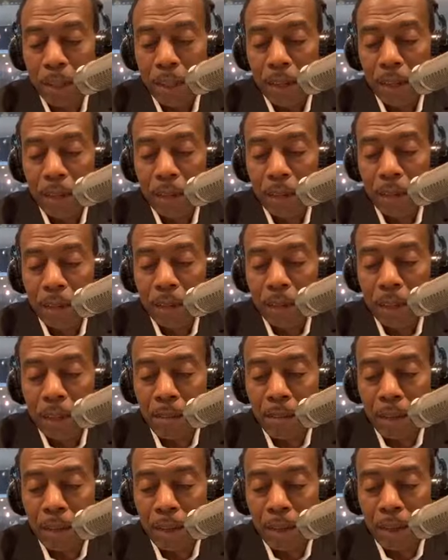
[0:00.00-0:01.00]
I also
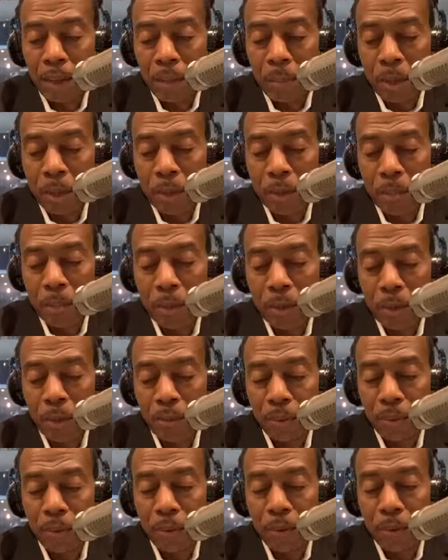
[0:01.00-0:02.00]
have uh, coming up pretty
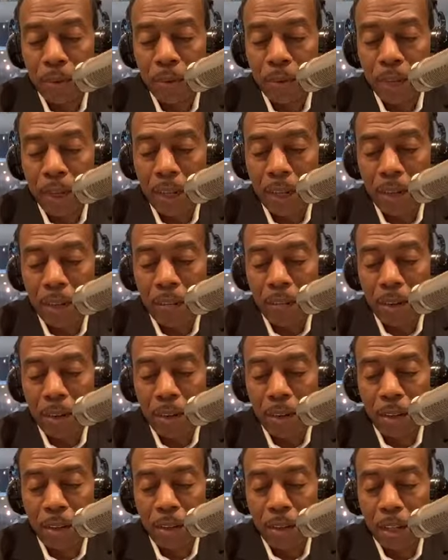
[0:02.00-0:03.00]
soon, we're going to have uh,
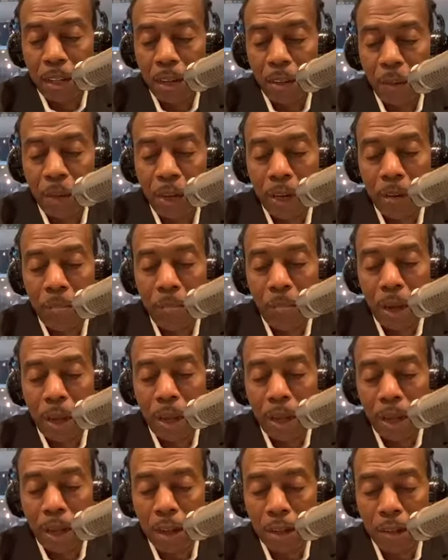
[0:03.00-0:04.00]
the Delaware
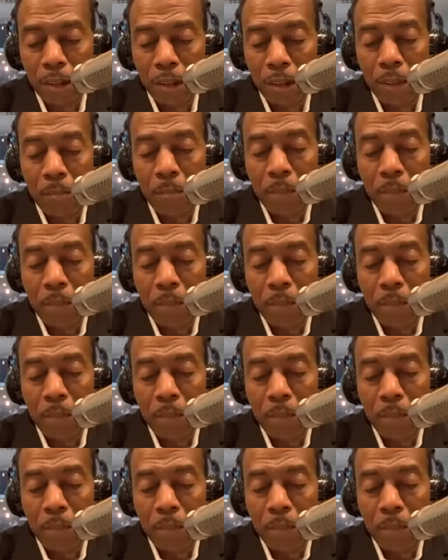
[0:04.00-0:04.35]
blogger,